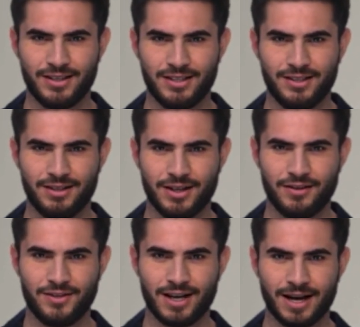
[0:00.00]
and still
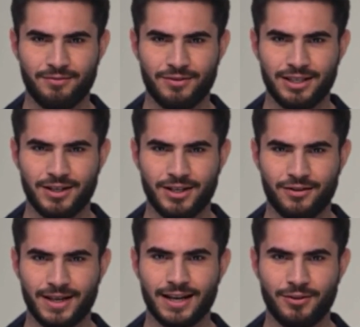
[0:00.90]
enough time to eat
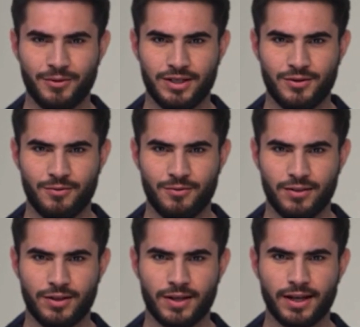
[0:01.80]
enough calories
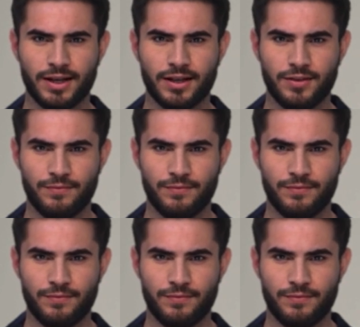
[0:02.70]
throughout the day.